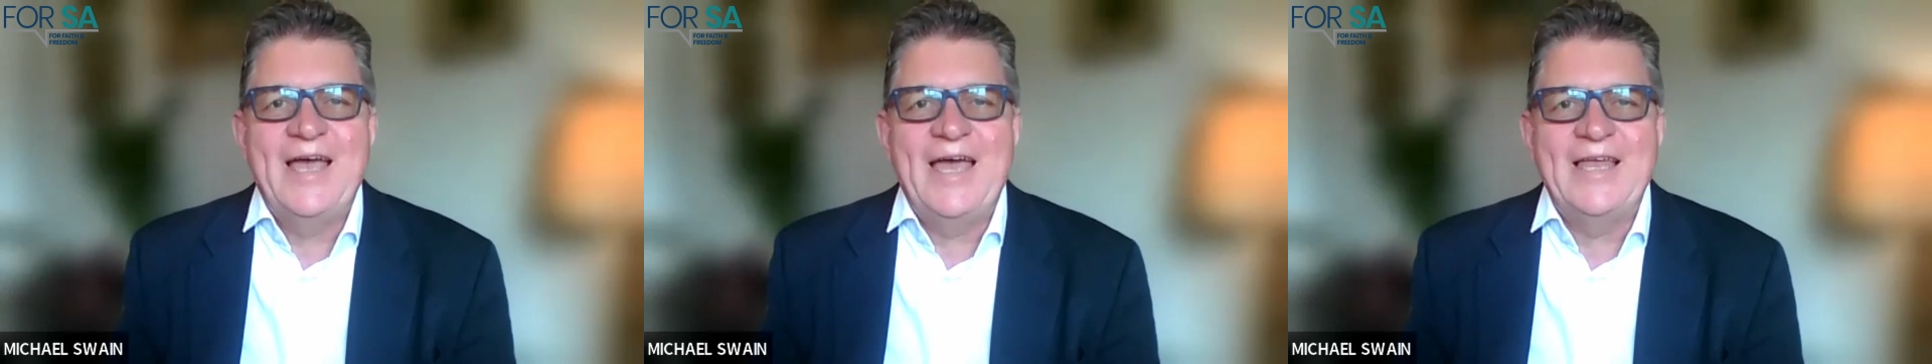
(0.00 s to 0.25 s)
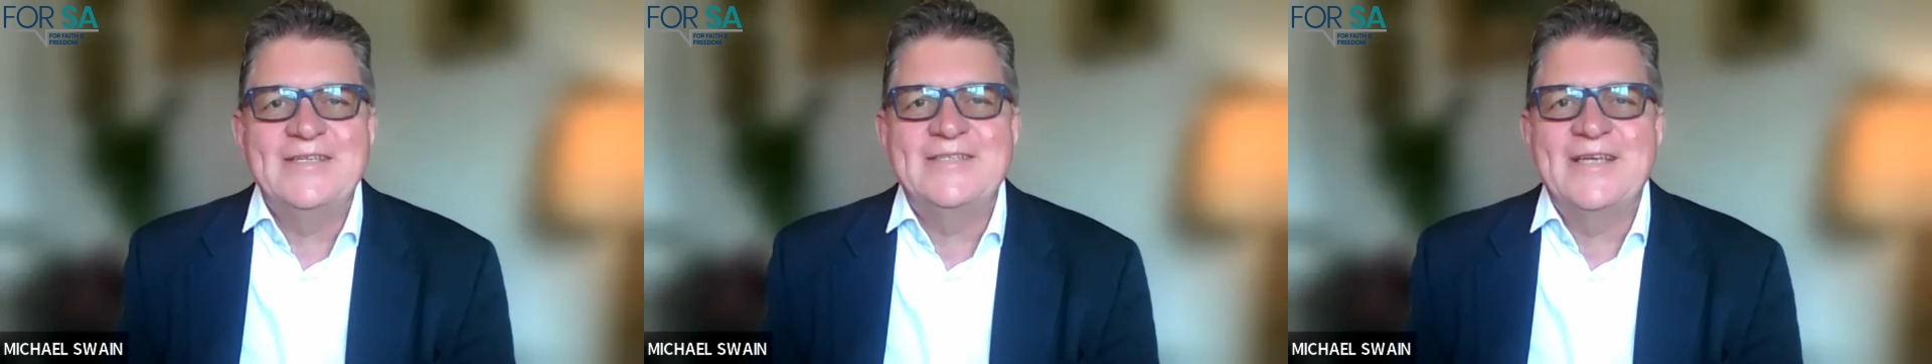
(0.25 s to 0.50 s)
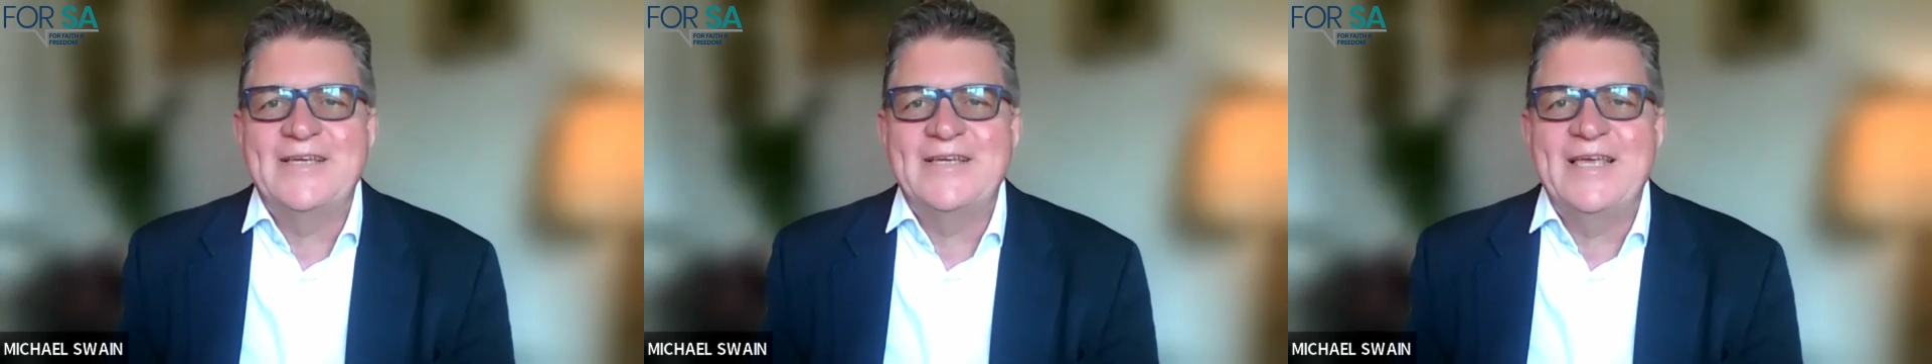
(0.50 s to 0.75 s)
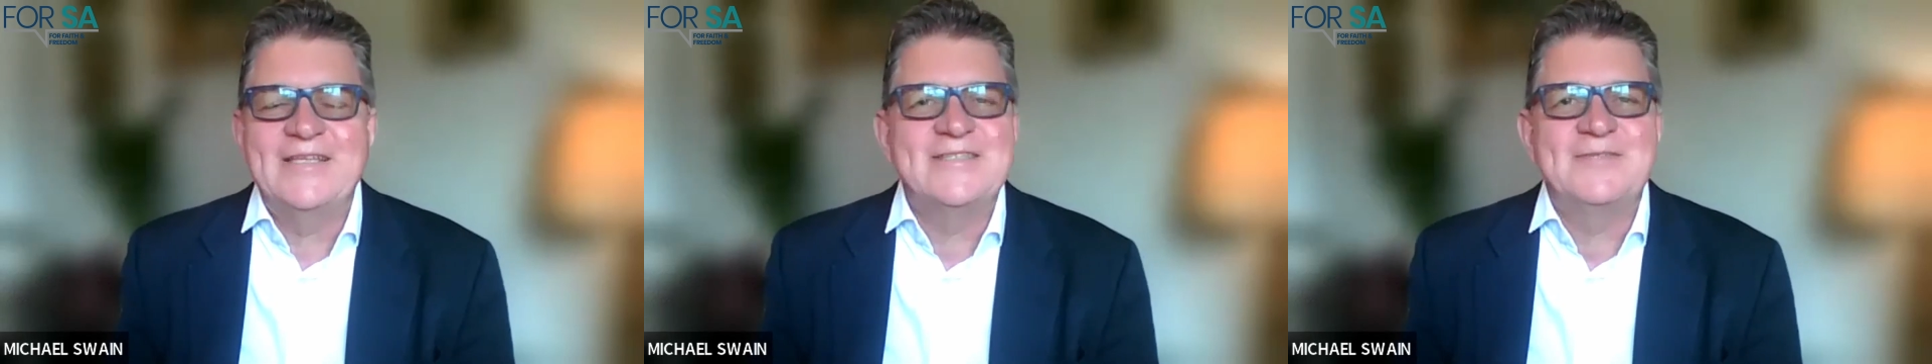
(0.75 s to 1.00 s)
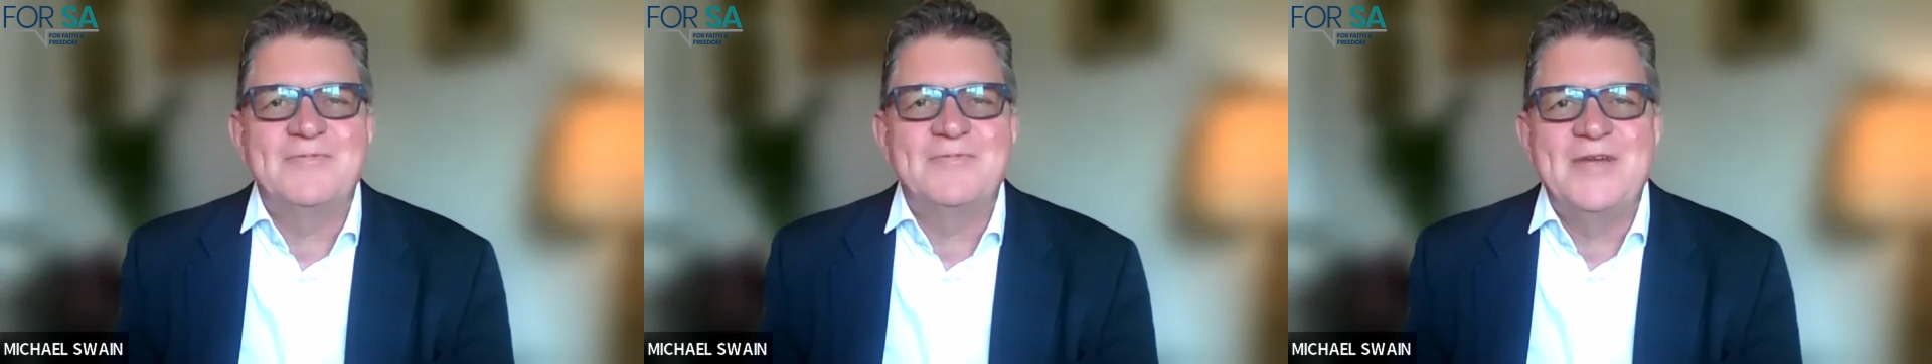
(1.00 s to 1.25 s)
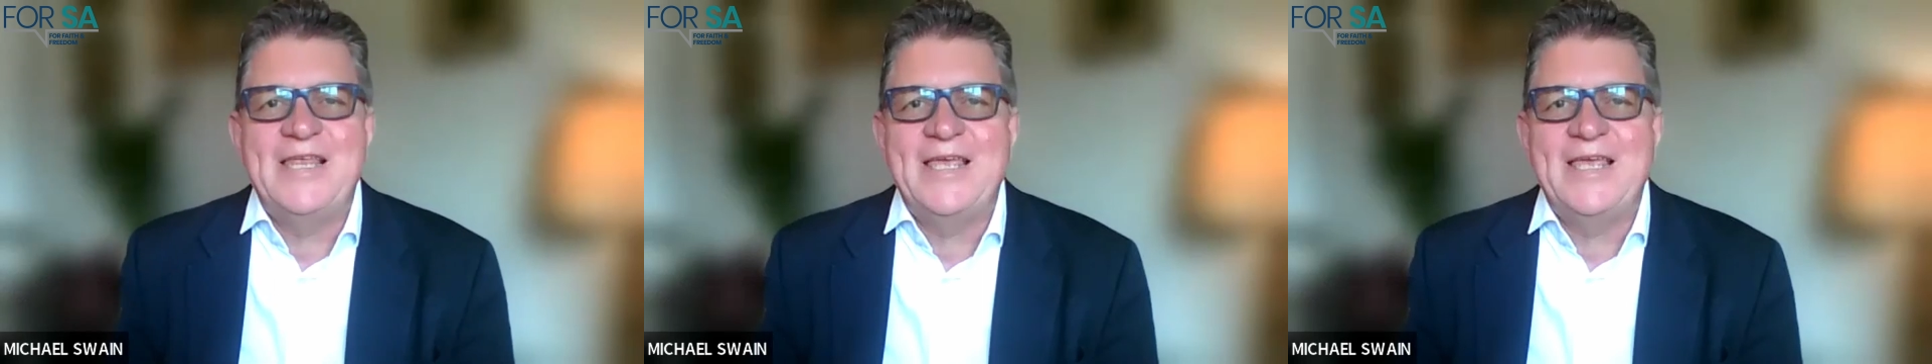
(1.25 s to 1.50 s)
and gets
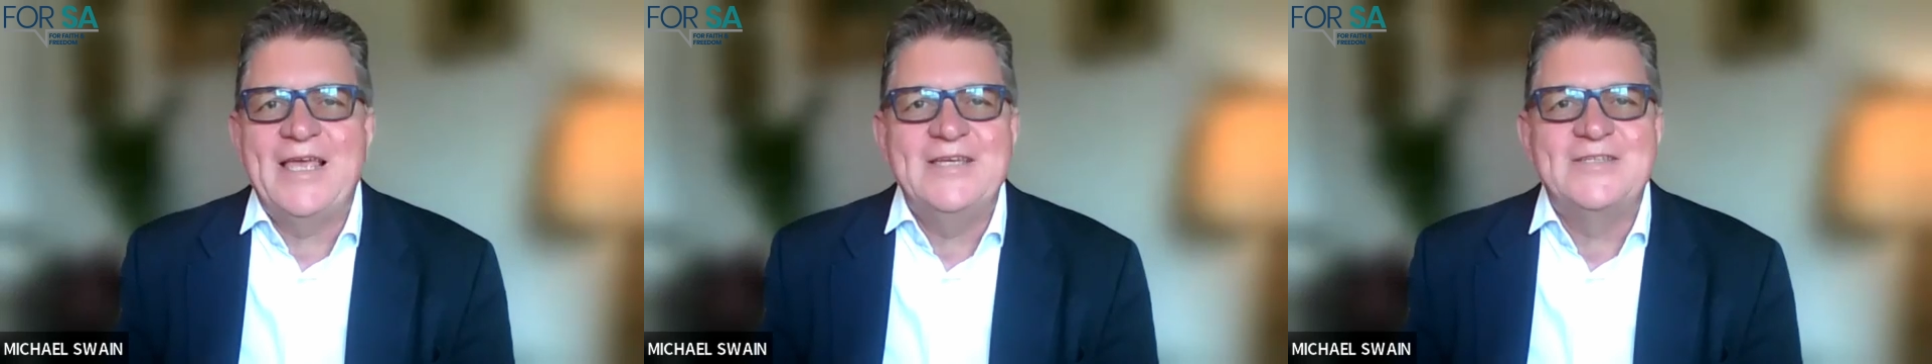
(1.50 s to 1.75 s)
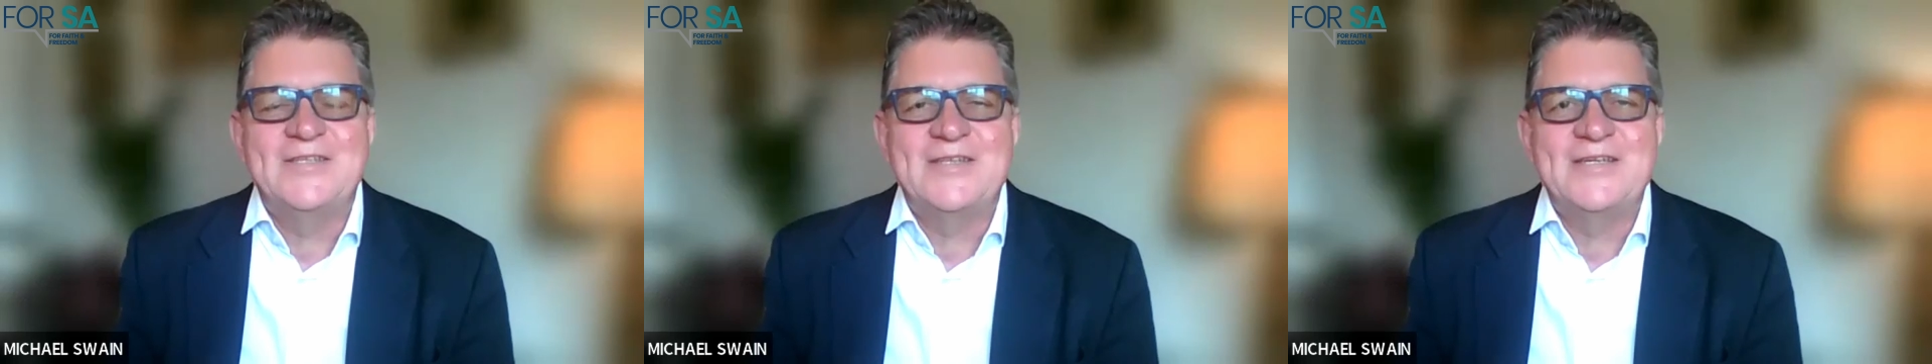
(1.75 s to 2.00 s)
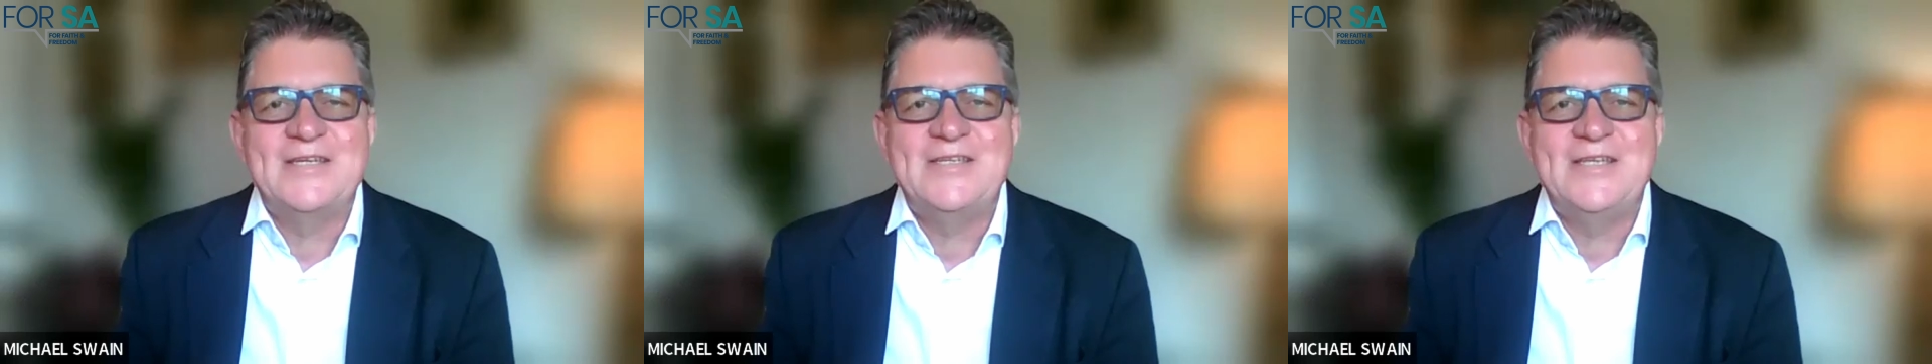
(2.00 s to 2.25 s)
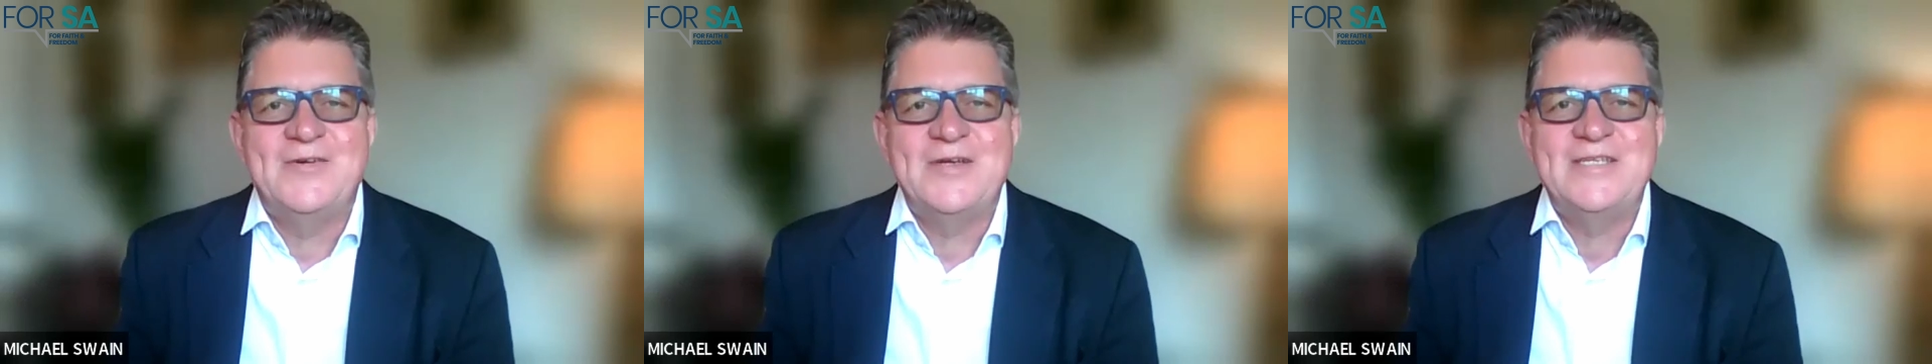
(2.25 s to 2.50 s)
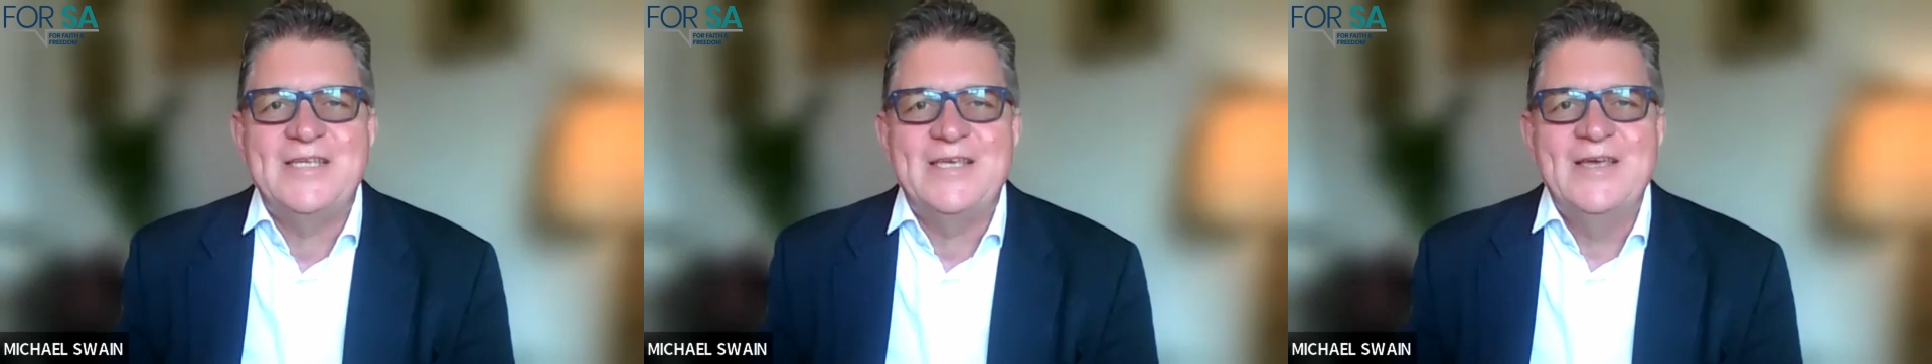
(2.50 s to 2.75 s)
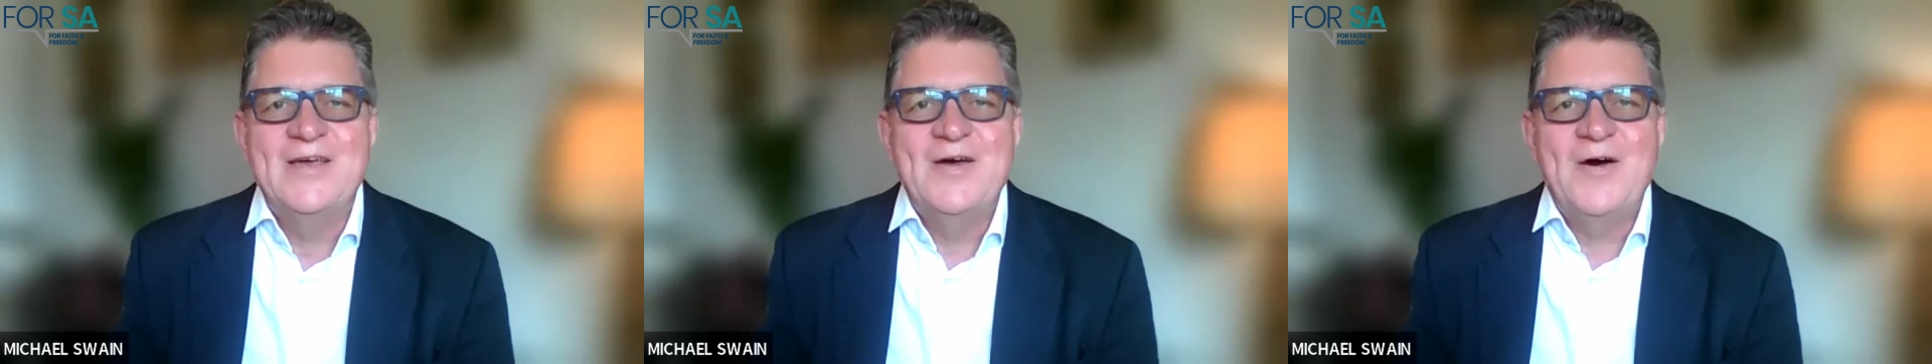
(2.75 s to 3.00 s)
really into the nitty-gritty